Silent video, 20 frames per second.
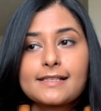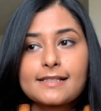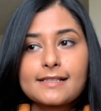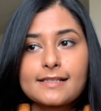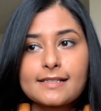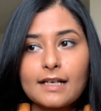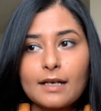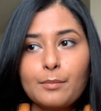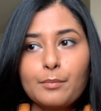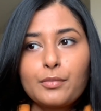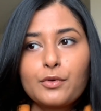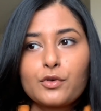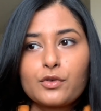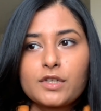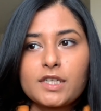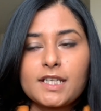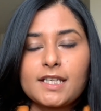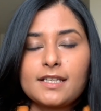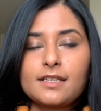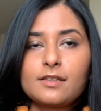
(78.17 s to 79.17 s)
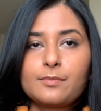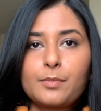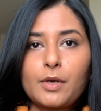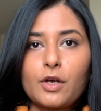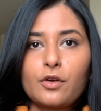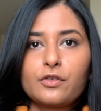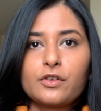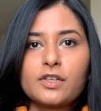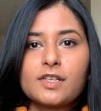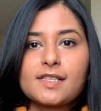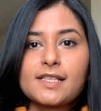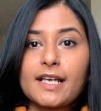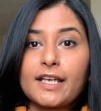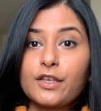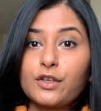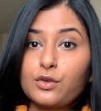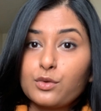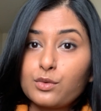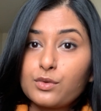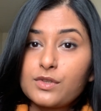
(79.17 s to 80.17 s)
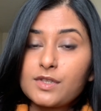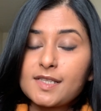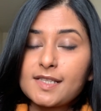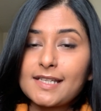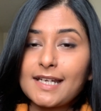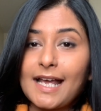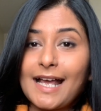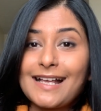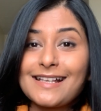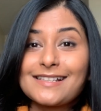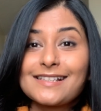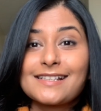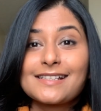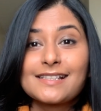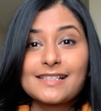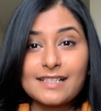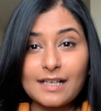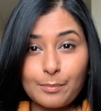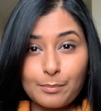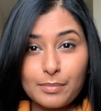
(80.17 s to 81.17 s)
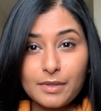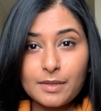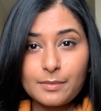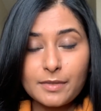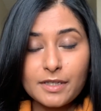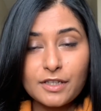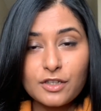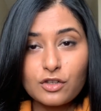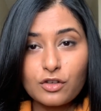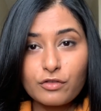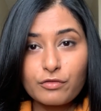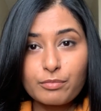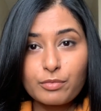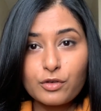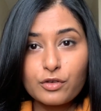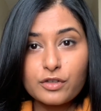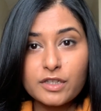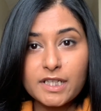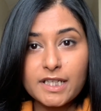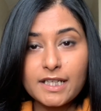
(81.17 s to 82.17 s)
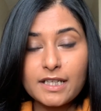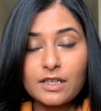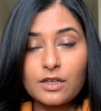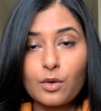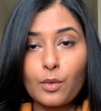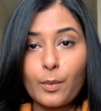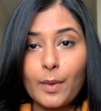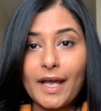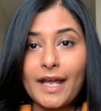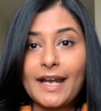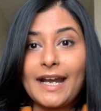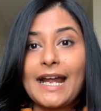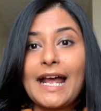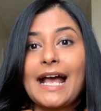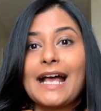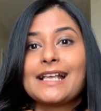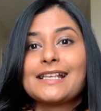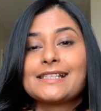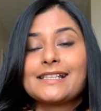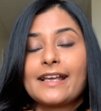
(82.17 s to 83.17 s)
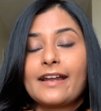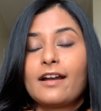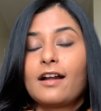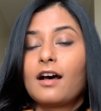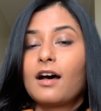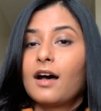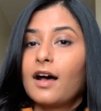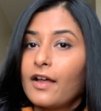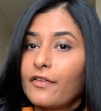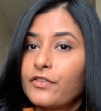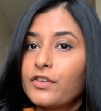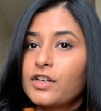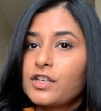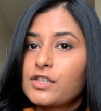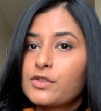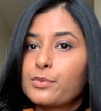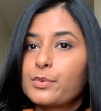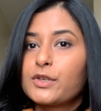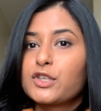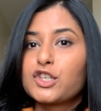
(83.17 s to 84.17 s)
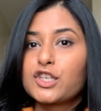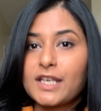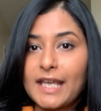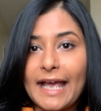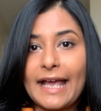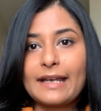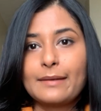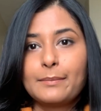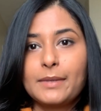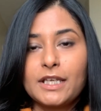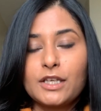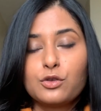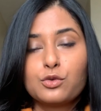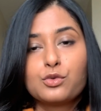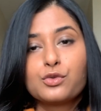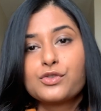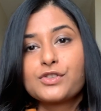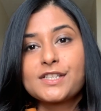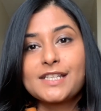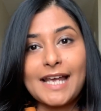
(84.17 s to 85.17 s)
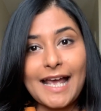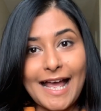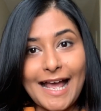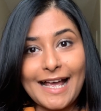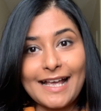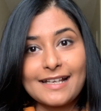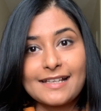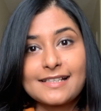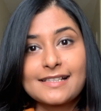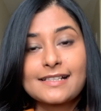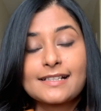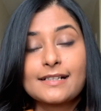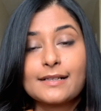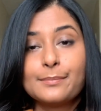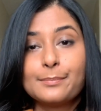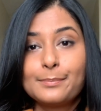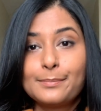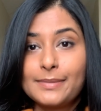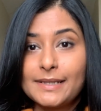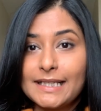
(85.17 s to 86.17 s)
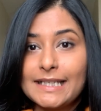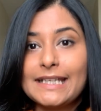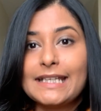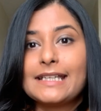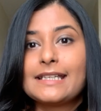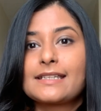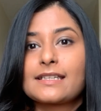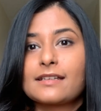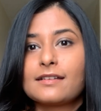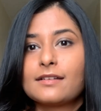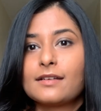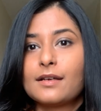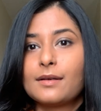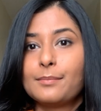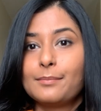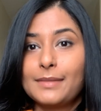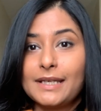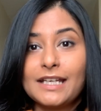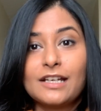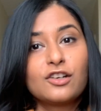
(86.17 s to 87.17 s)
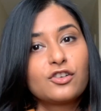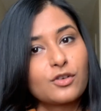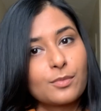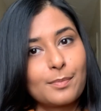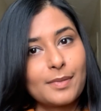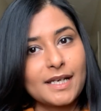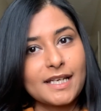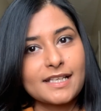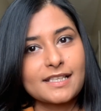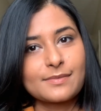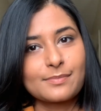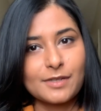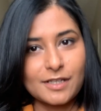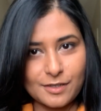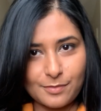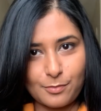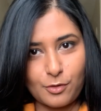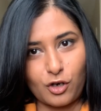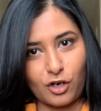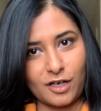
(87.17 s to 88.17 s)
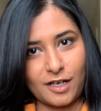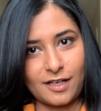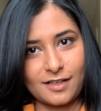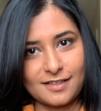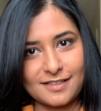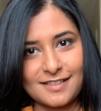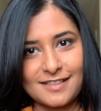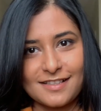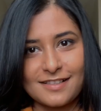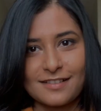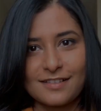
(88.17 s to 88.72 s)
Some protein powders are used as a supplement of protein, whereas there are others which can be used as complete meal replacement products.